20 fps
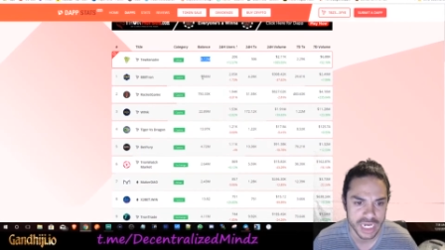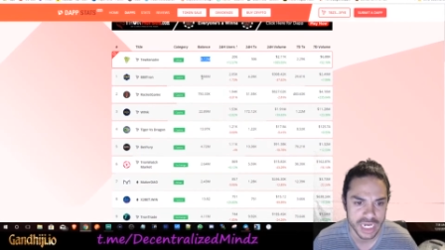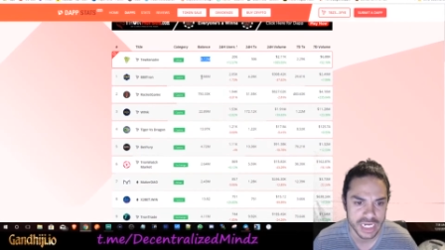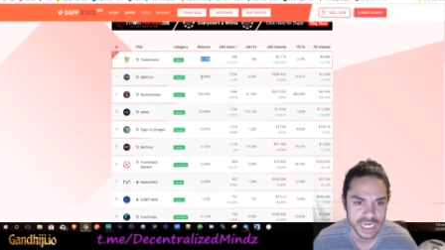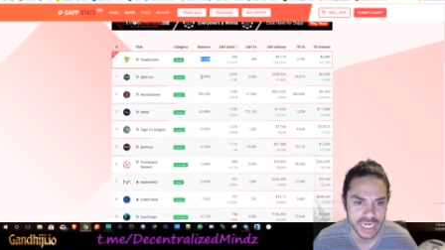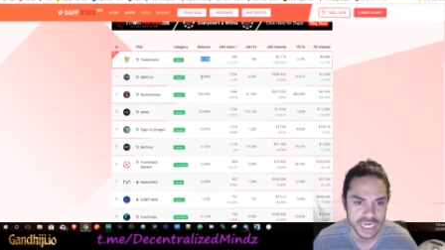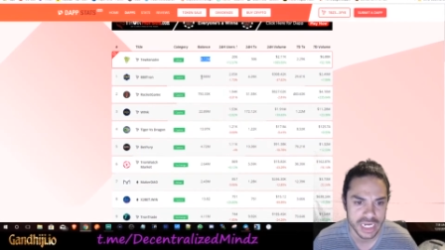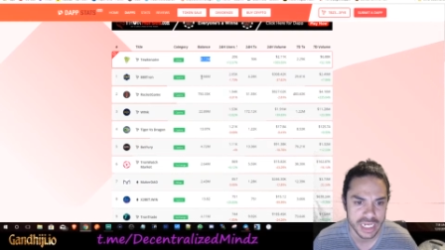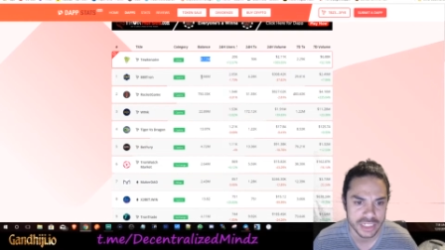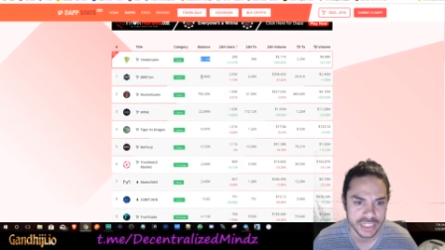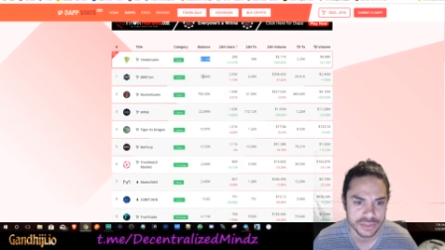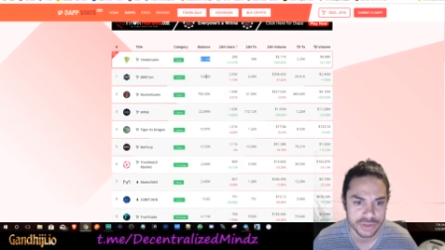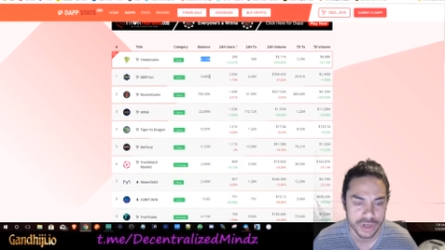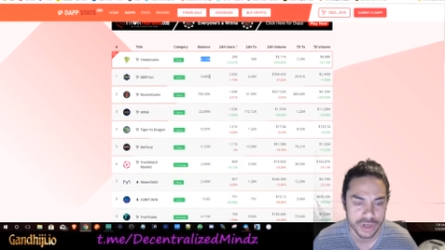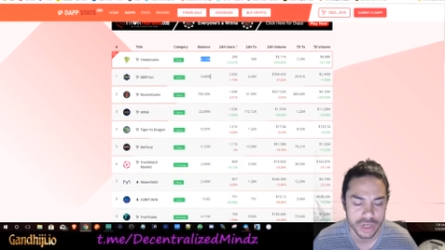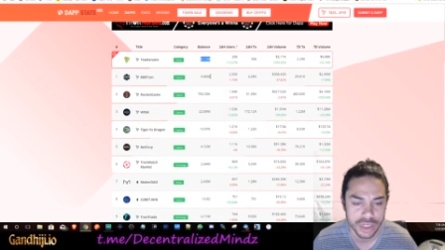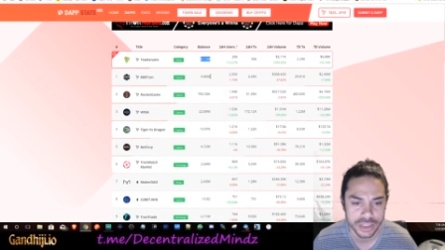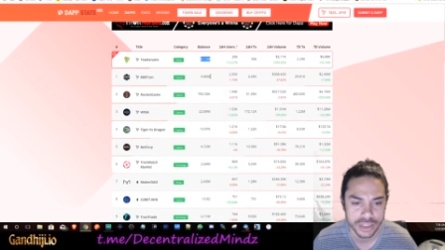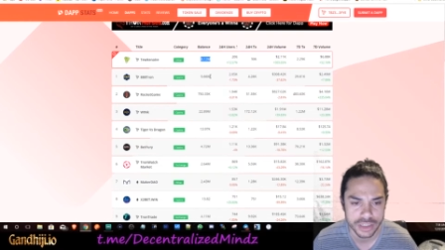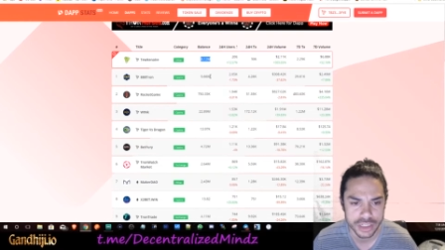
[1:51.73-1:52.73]
eight eight eight
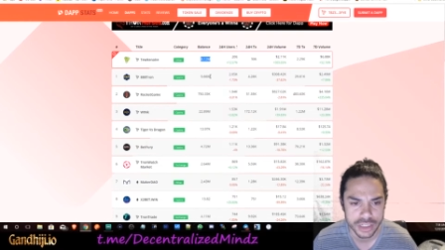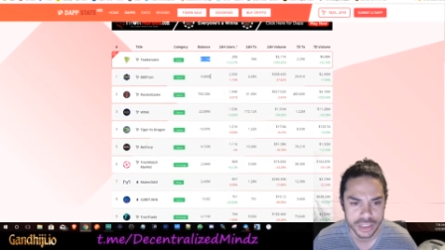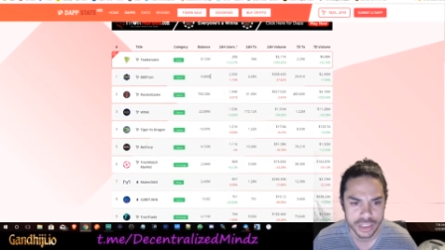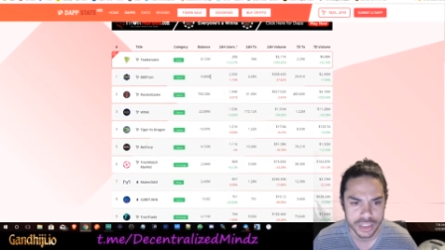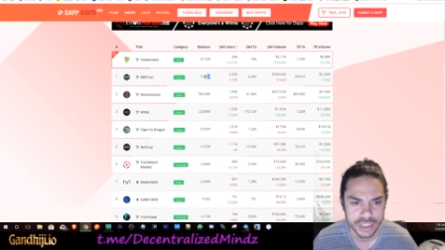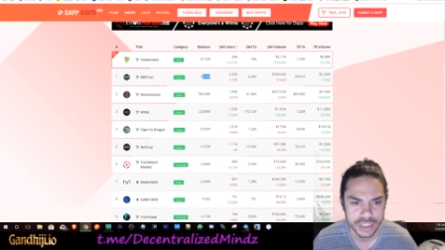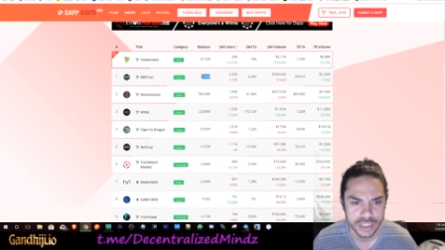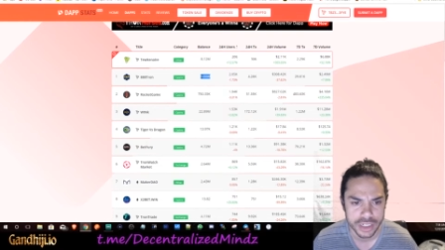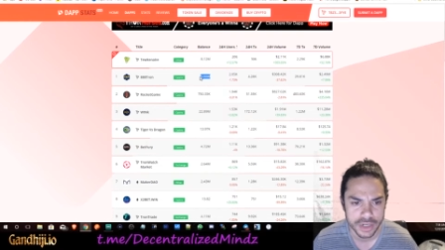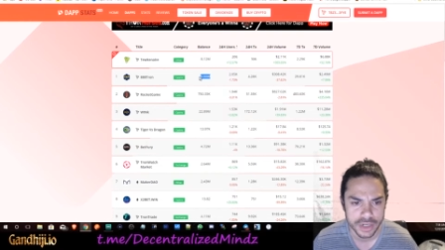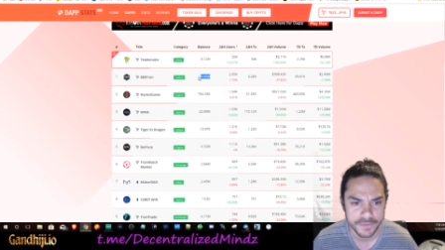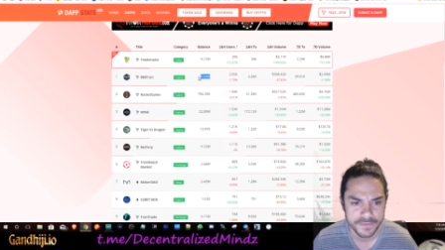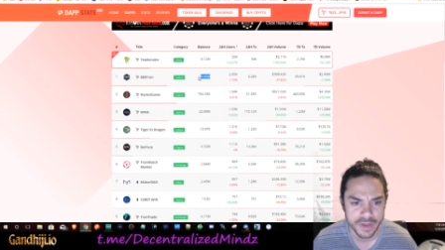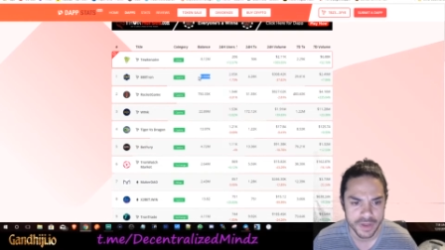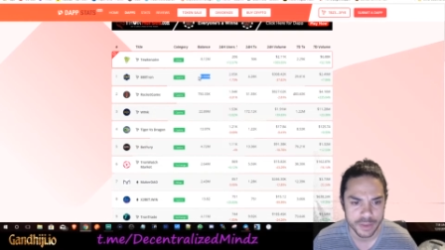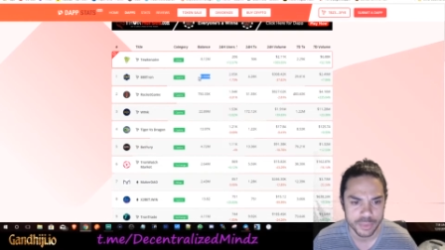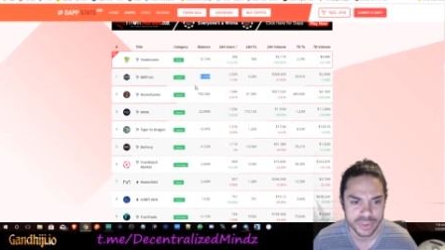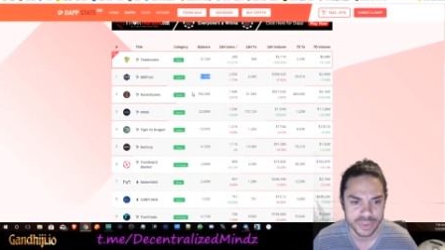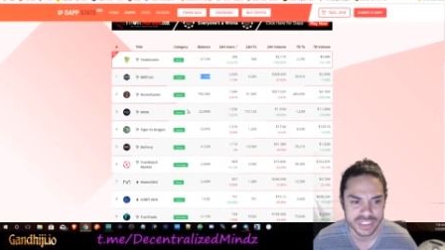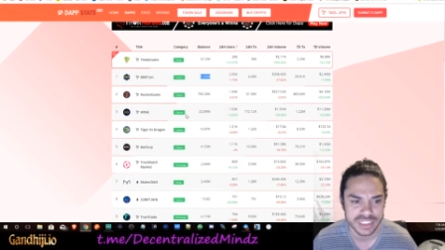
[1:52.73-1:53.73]
Tron,
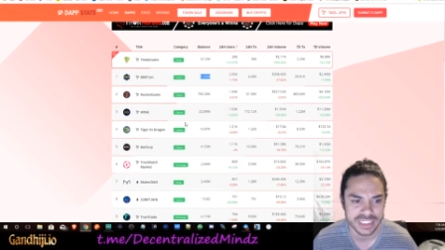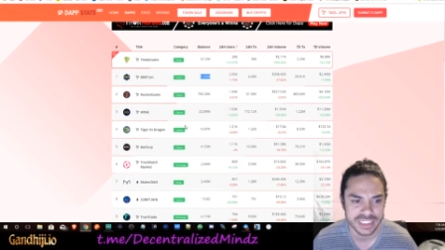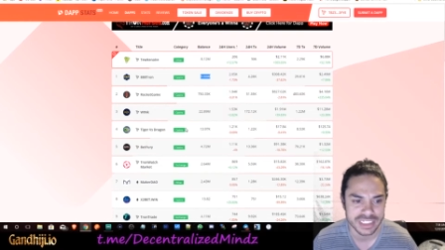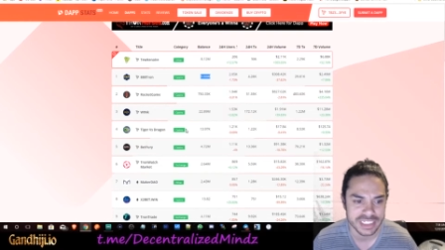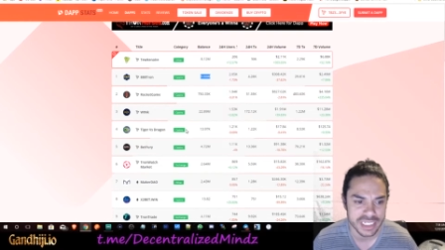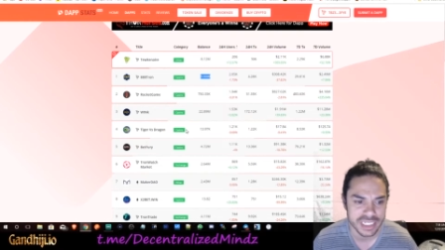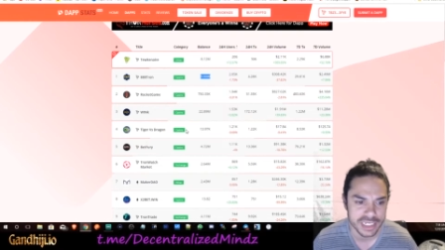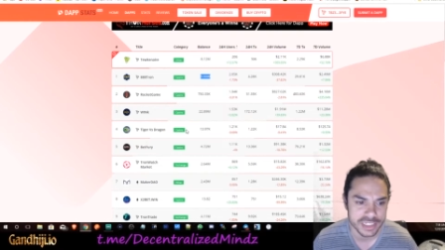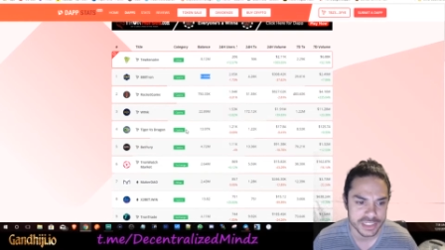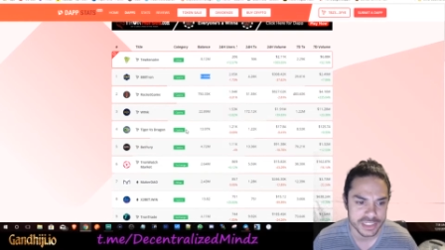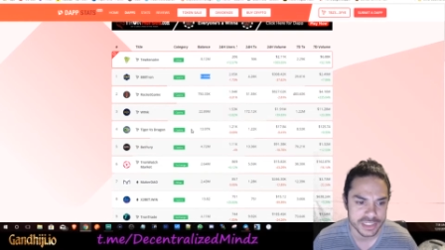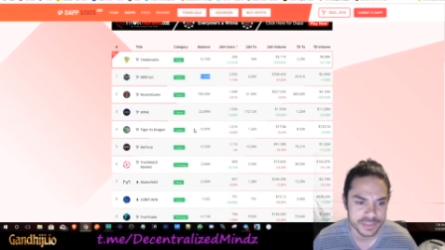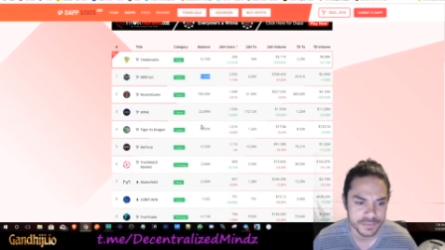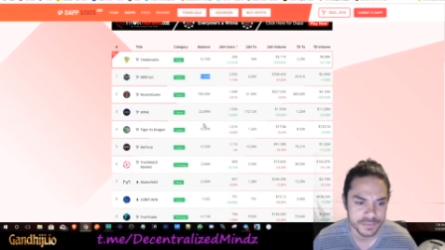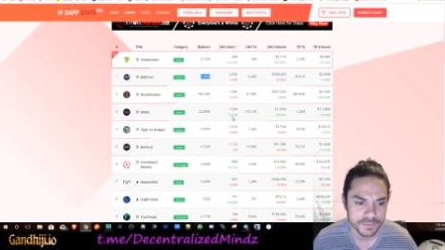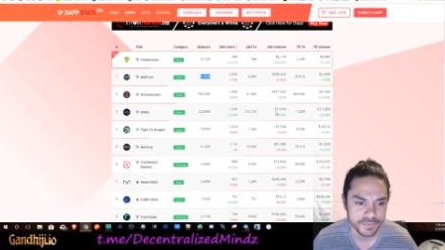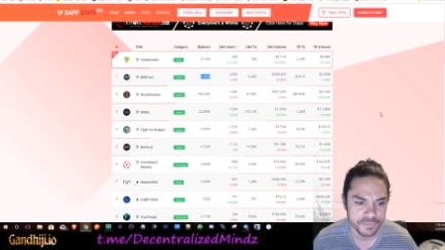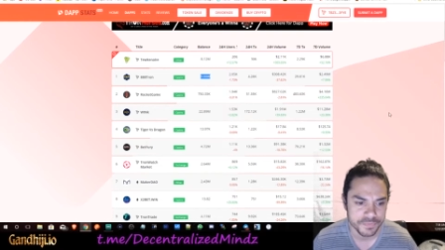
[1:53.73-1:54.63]
five point six.